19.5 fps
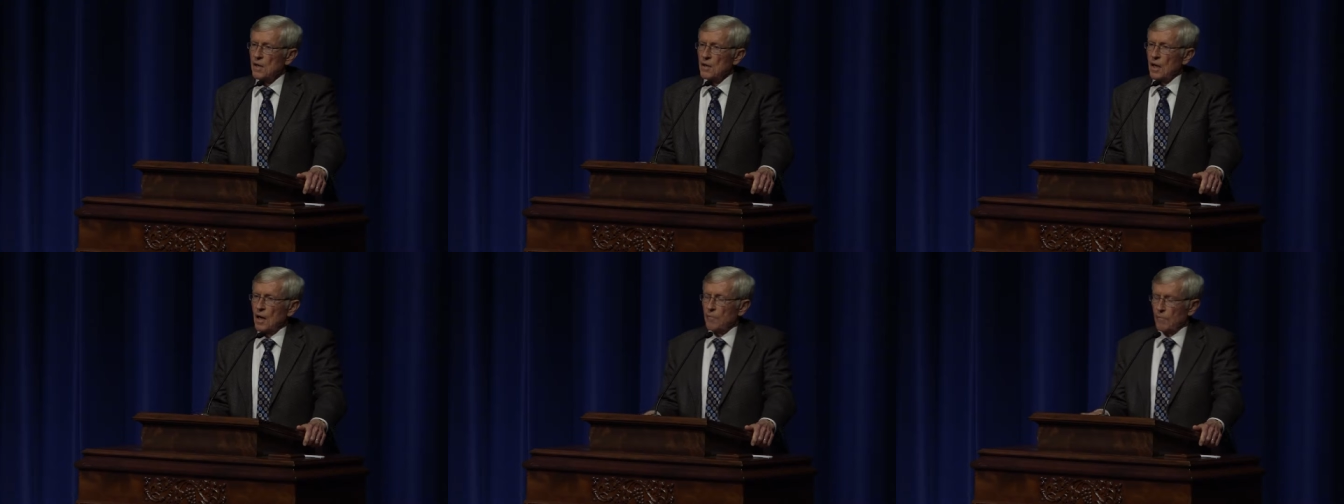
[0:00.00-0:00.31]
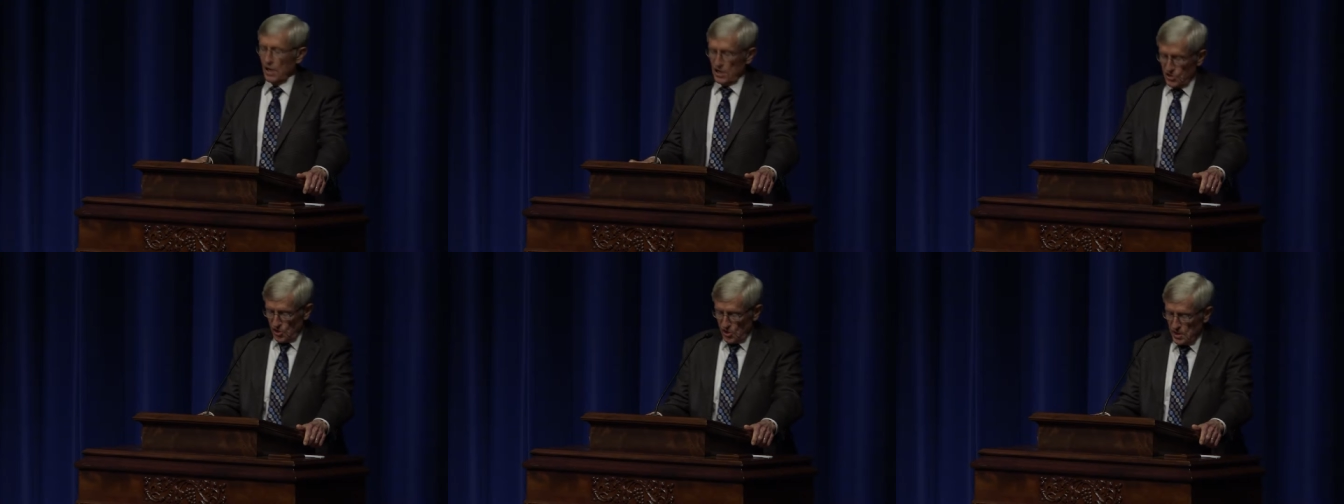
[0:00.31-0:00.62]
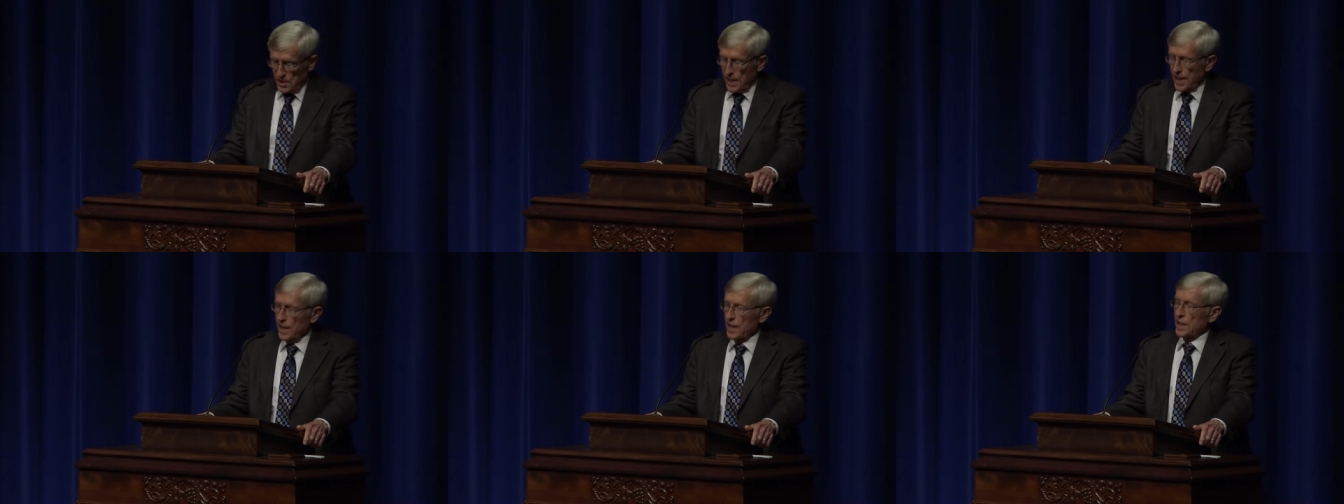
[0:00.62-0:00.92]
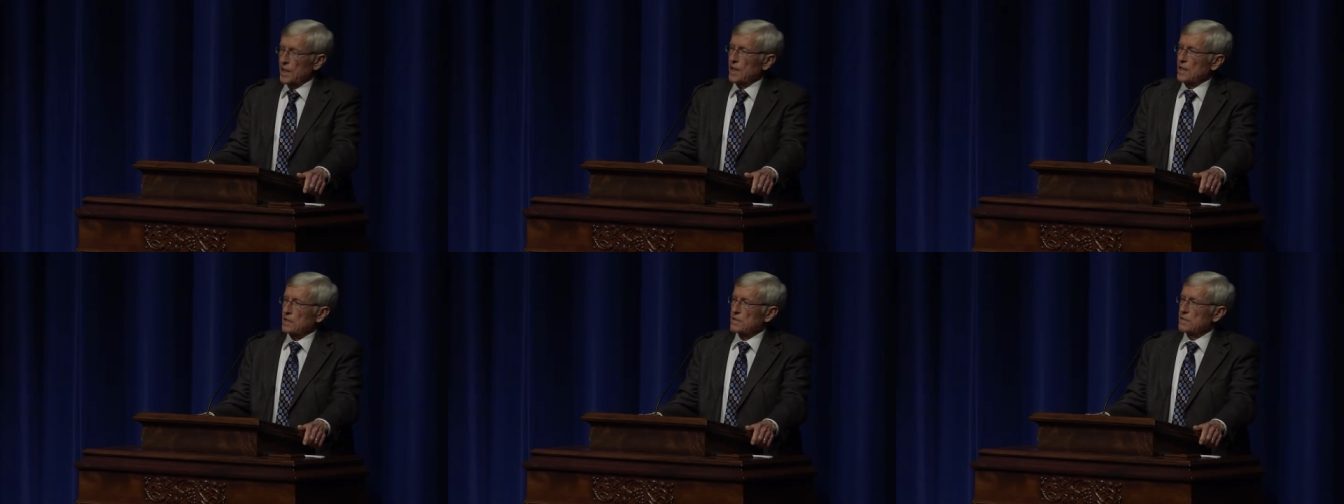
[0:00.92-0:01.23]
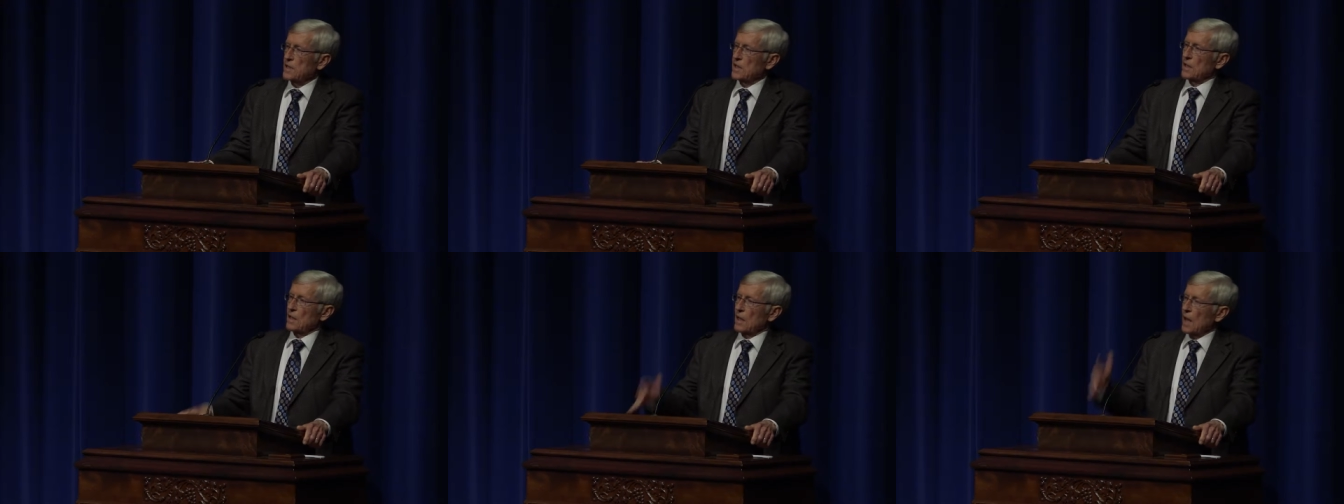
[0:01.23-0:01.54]
a bunch of debt
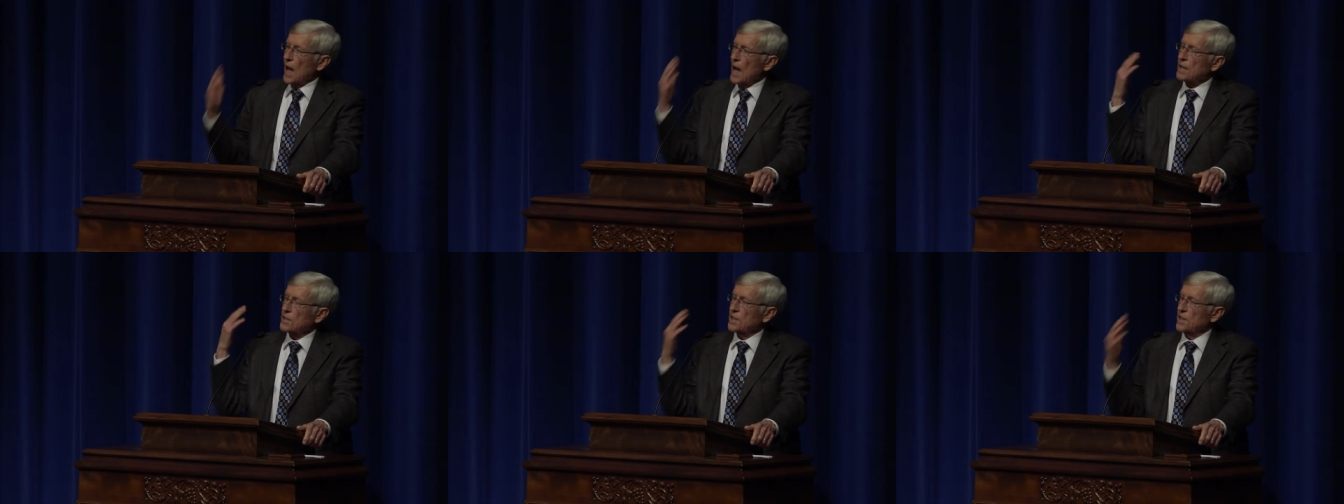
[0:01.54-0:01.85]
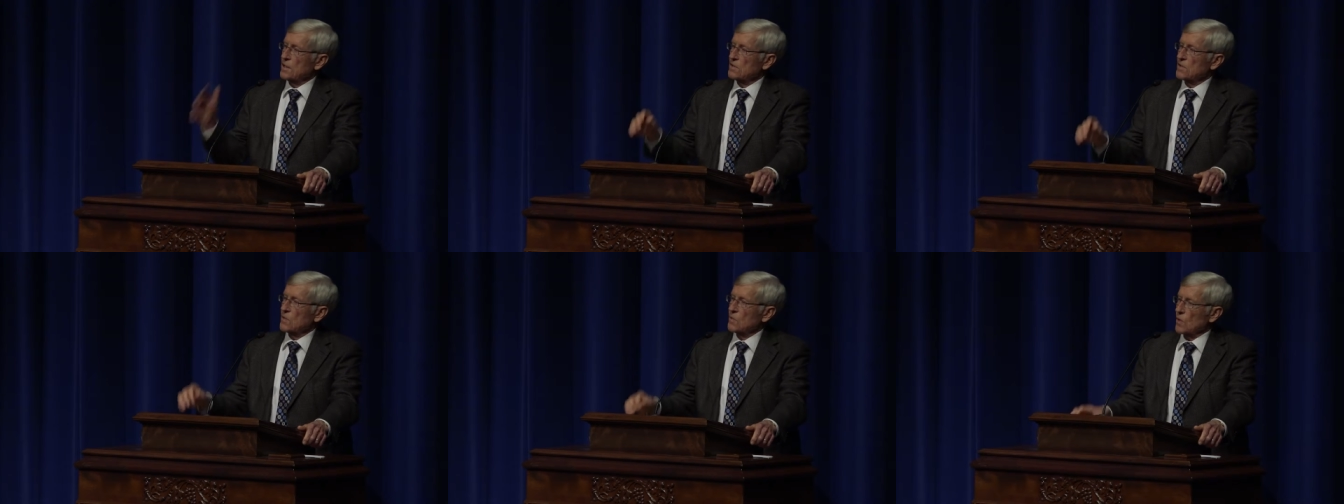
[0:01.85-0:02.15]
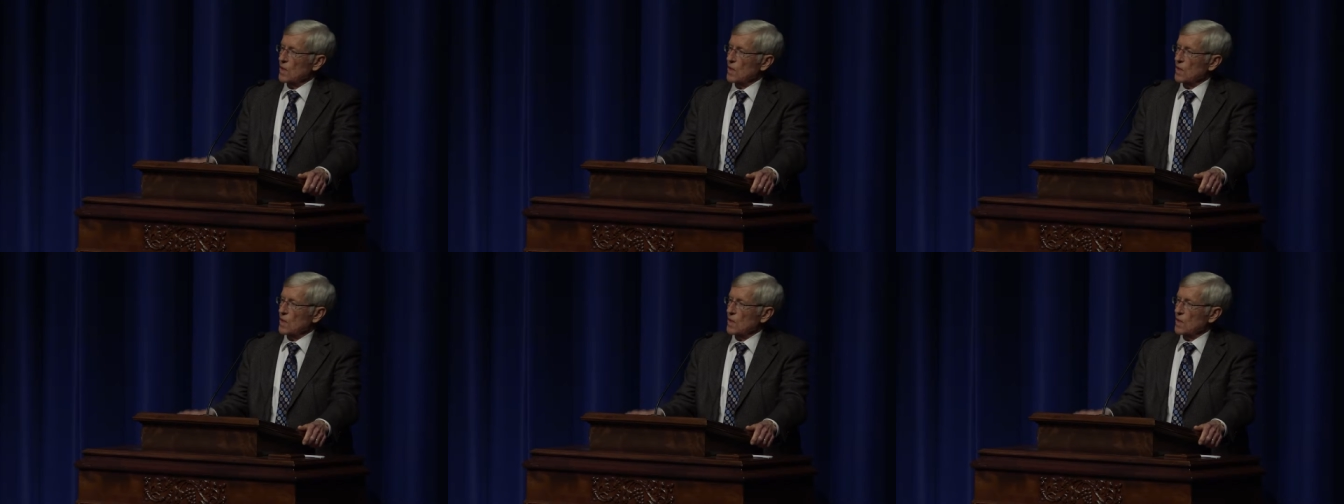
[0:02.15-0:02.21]
and get locked into